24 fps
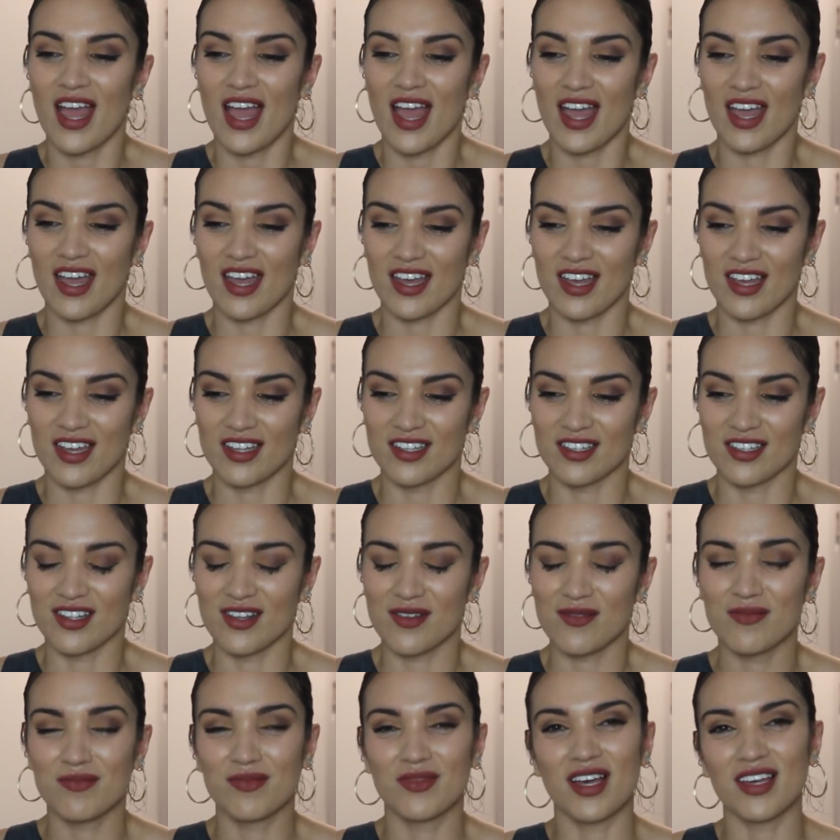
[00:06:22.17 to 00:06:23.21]
and
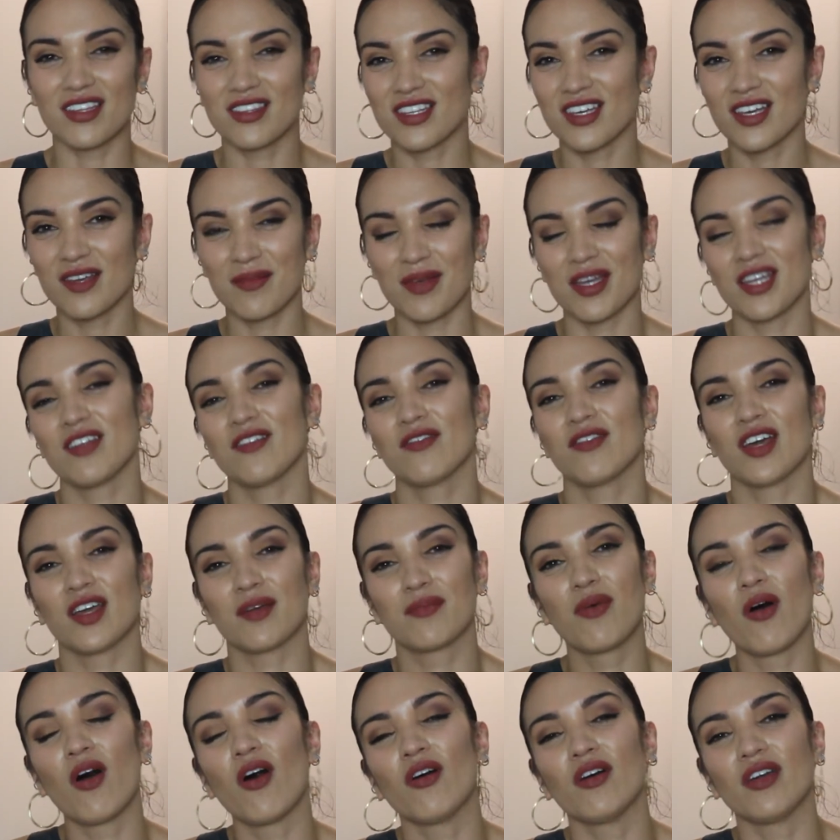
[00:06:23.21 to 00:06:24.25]
nothing made of like
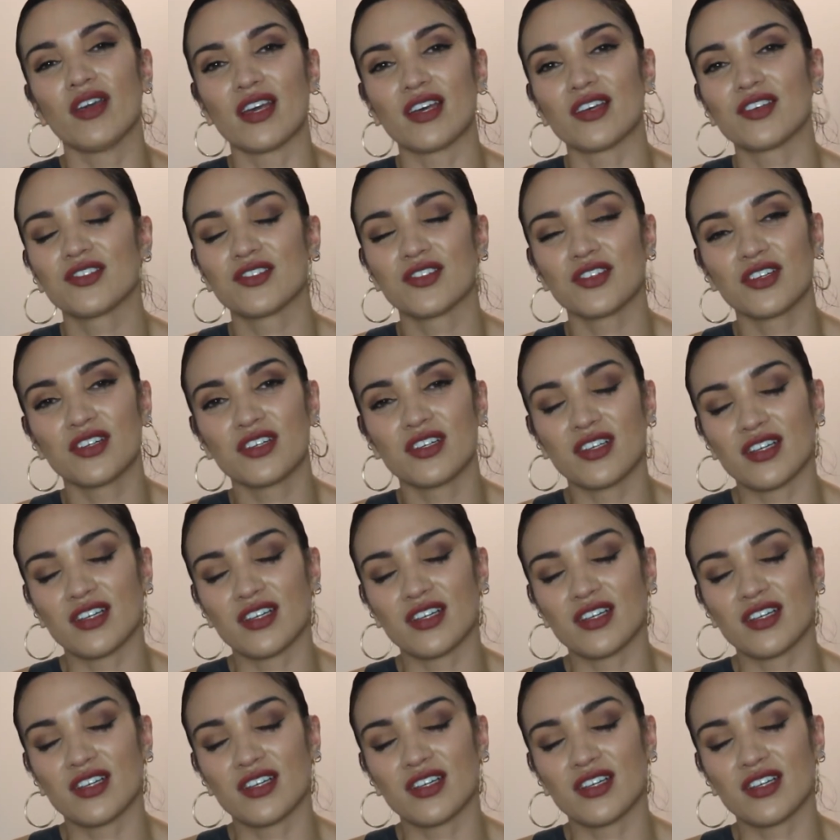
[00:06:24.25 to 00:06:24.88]
polyester,